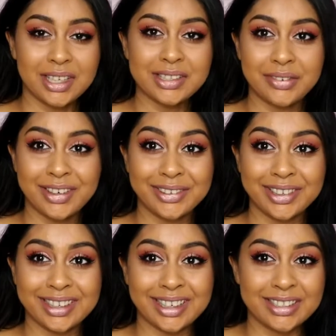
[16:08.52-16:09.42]
That's the final
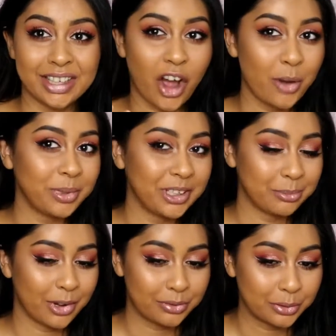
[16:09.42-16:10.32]
look, guys. I can't believe
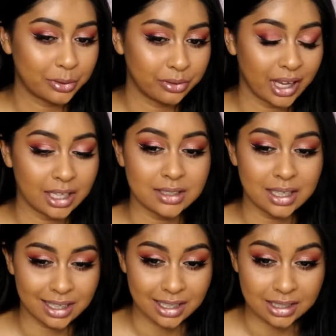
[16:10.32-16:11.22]
my full face
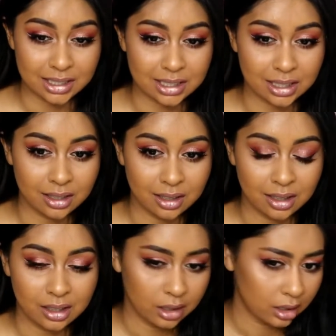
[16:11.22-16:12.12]
is
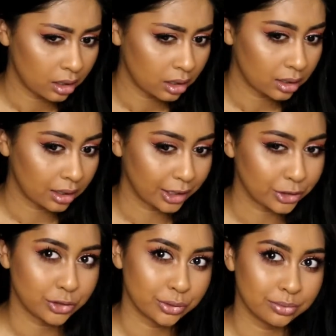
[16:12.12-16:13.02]

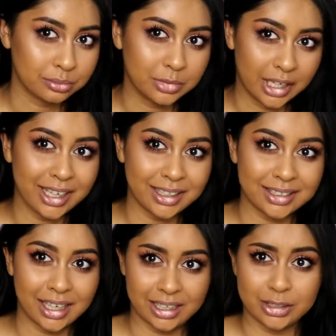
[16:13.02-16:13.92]
like
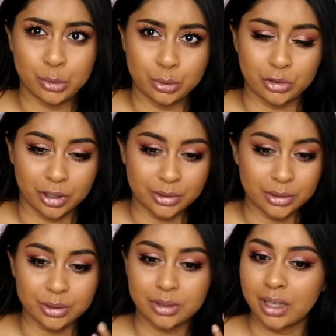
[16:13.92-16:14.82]
NYX and it's all
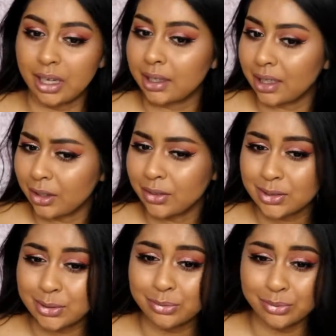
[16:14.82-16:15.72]
drugstore. Like, it
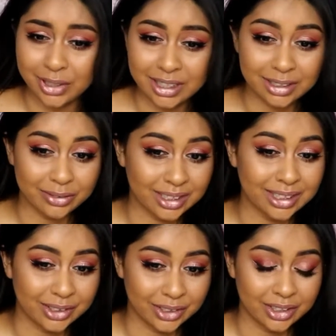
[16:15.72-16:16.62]
looks
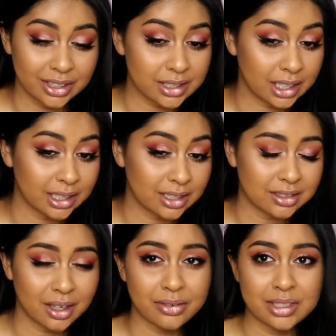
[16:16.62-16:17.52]
really good, and their
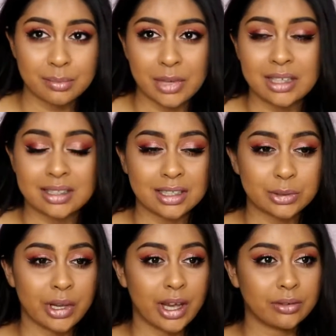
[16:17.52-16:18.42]
stuff is amazing. That's
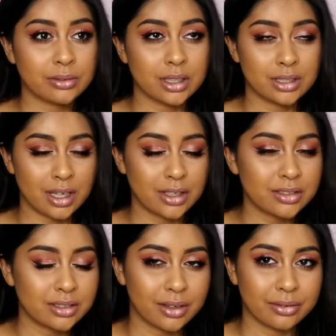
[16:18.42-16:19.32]
why I have a ton
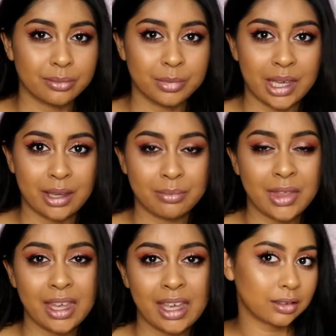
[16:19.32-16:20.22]
of stuff from them.
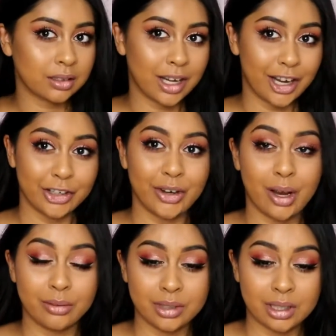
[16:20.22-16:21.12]
I don't know,
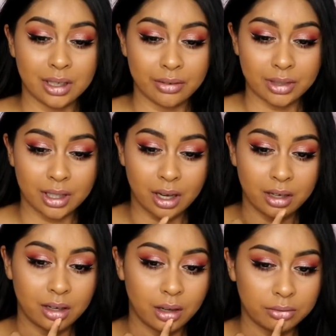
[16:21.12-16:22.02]
I really love it. I
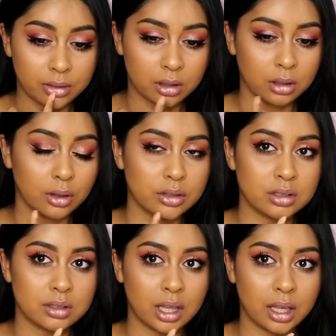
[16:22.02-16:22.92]
love the
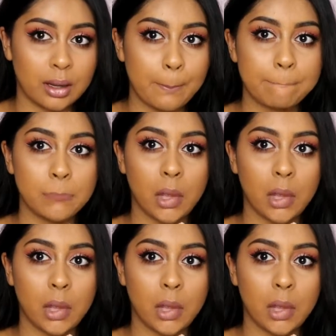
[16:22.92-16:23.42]
gloss thing,